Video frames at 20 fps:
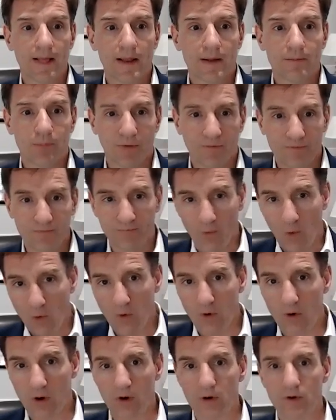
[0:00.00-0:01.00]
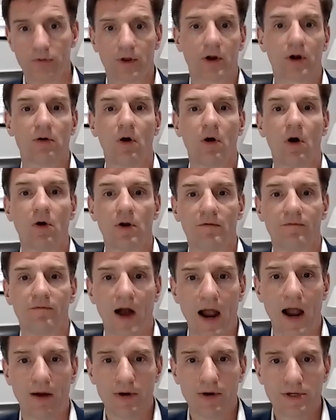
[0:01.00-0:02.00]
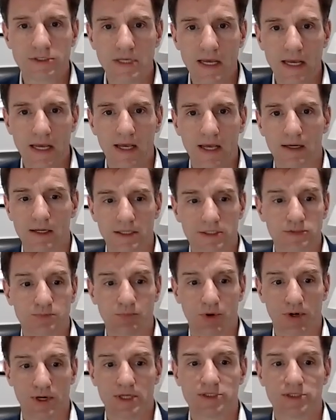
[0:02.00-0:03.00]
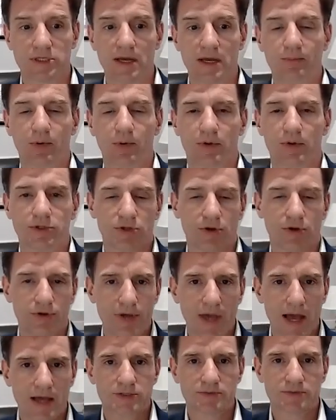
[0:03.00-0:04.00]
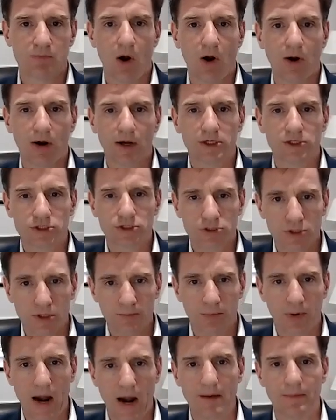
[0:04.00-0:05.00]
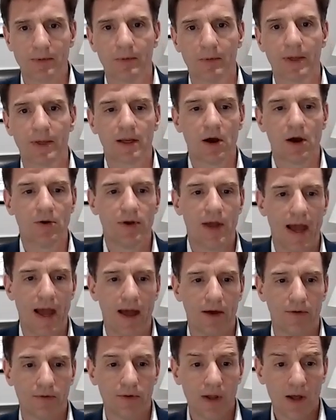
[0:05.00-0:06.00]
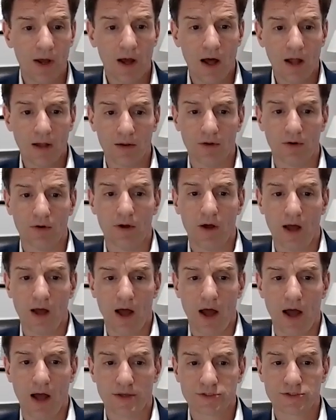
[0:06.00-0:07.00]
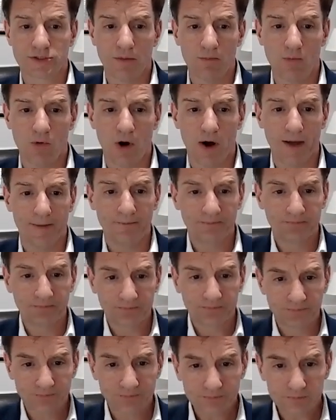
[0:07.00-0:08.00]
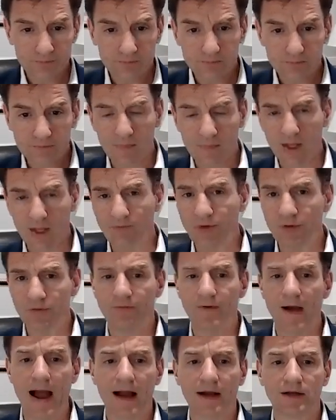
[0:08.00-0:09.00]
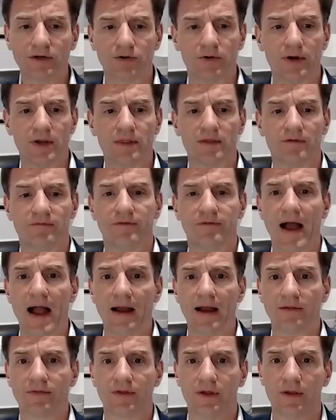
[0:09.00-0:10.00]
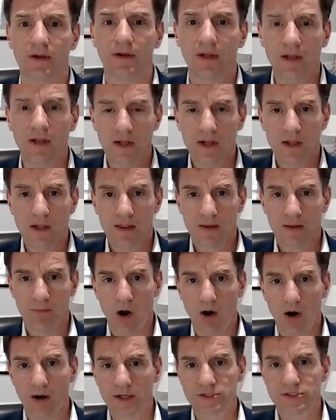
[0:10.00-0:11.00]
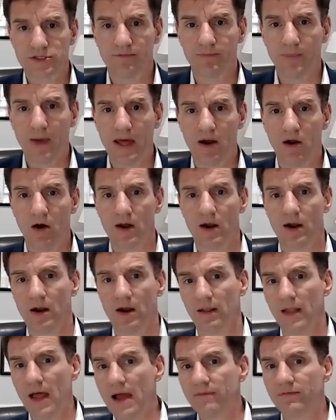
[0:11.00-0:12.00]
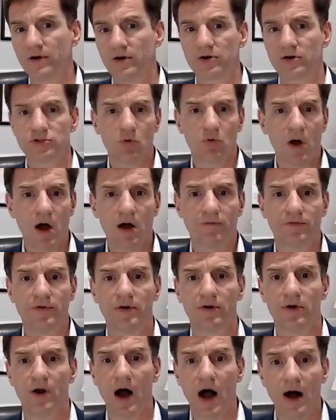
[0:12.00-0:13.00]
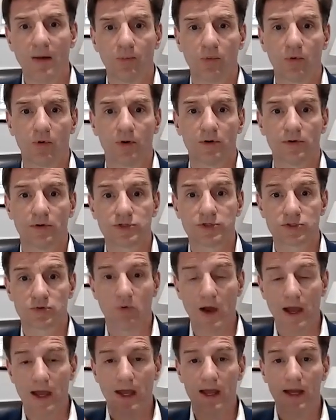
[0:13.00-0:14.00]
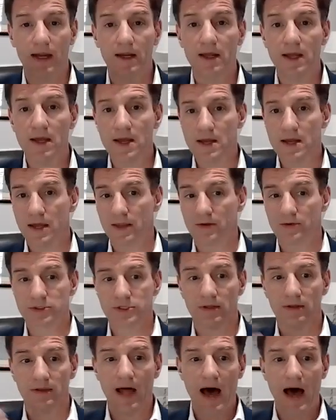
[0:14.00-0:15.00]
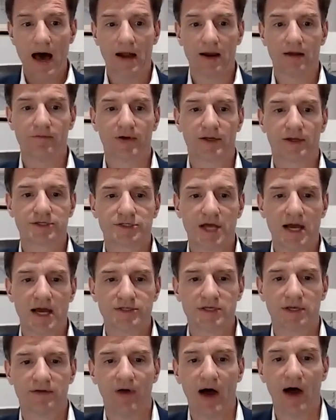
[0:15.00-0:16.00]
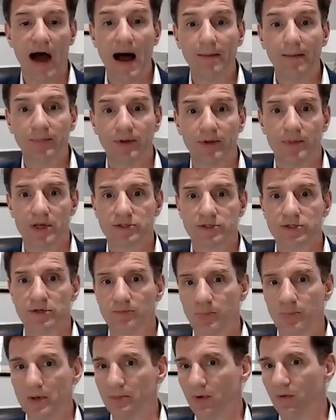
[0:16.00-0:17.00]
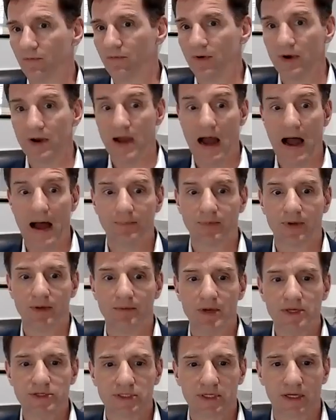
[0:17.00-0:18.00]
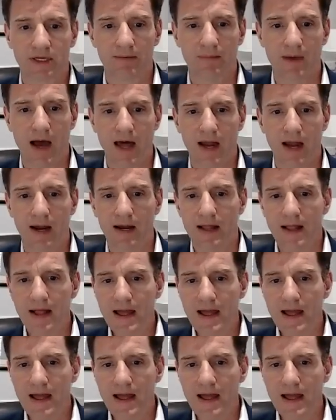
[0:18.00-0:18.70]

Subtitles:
before the coronavirus hit. It's pretty simple. And so yes, markets should probably go down a little, somewhat. If you factor in the fact that the markets have been on an 11 or 12-year upward swing, and there's a lot of excessive optimism, people very optimistic about it,